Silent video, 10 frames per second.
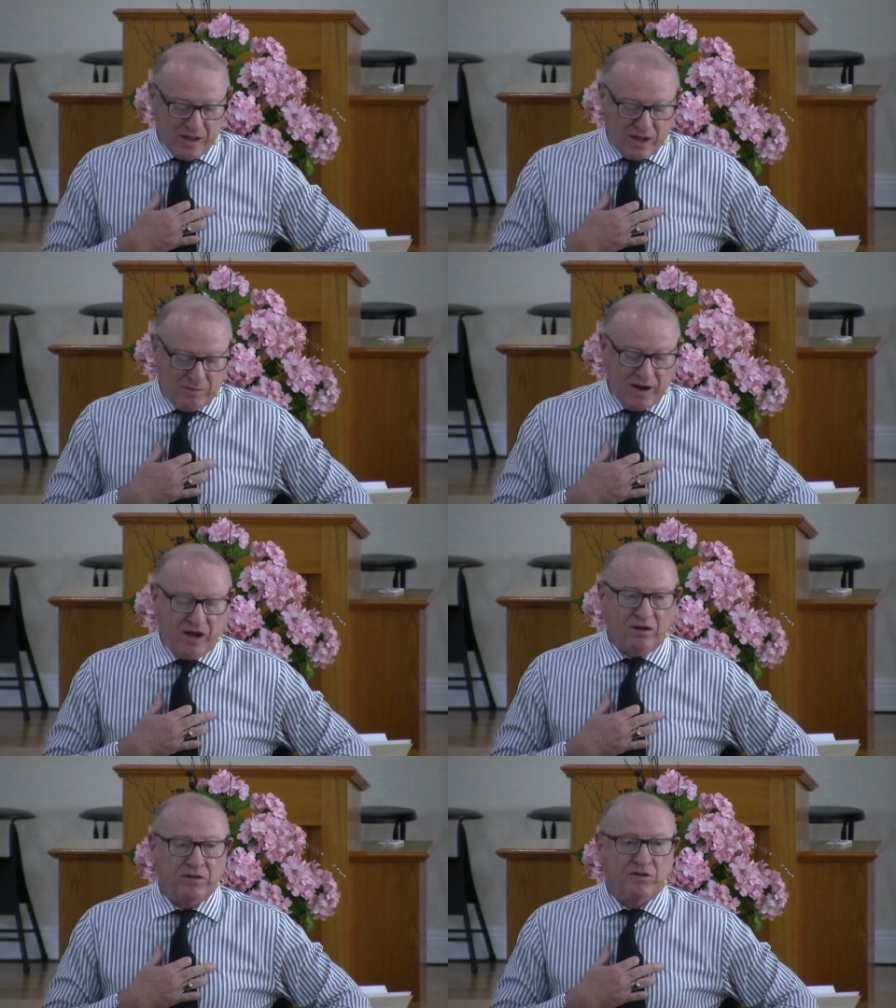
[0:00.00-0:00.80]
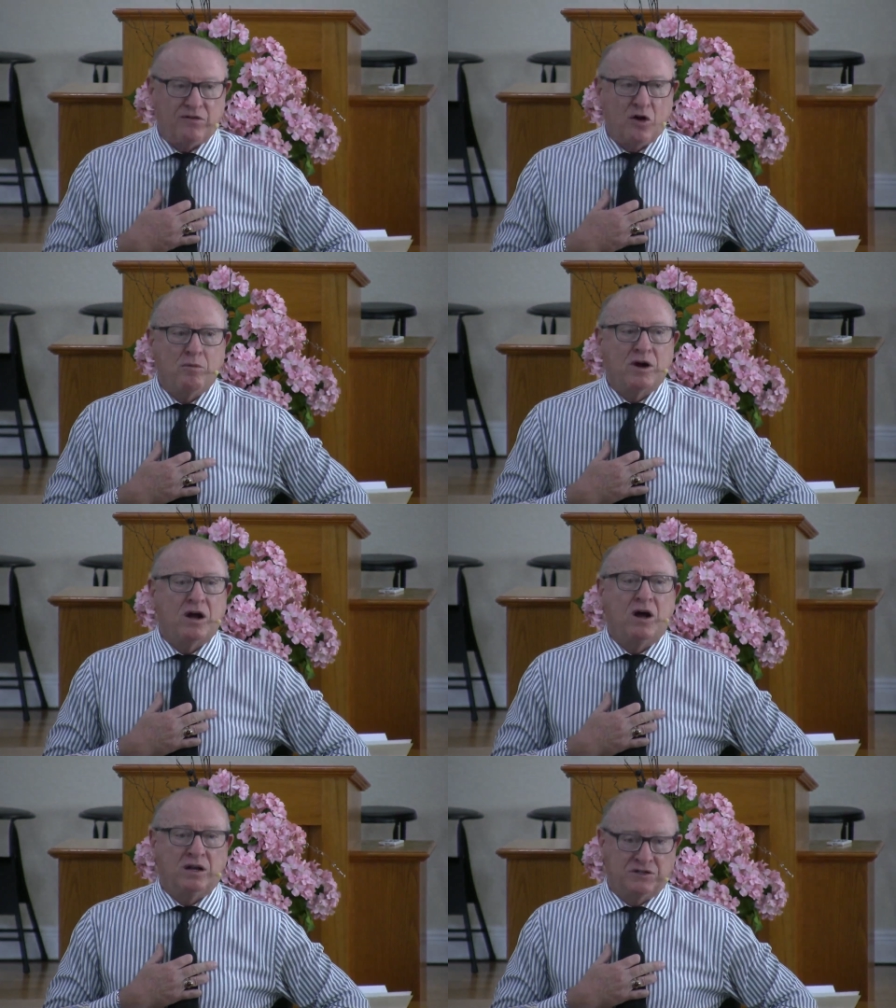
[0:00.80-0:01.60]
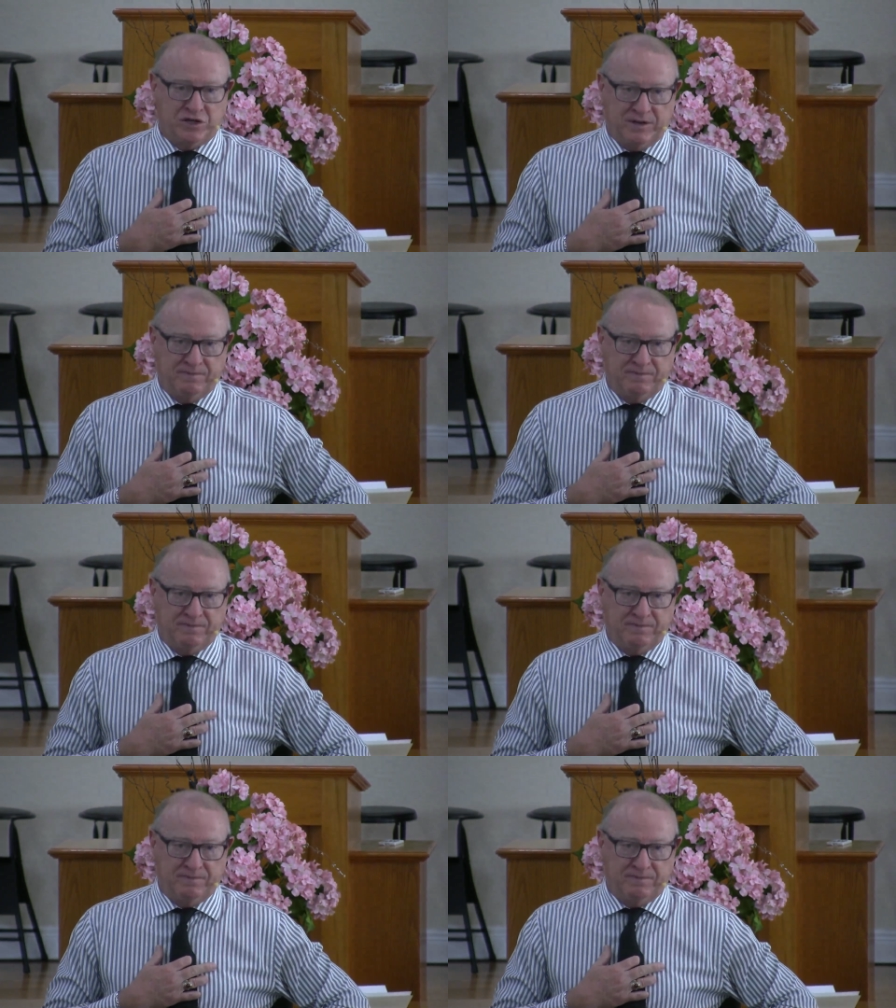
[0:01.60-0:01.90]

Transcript: about pharmacology.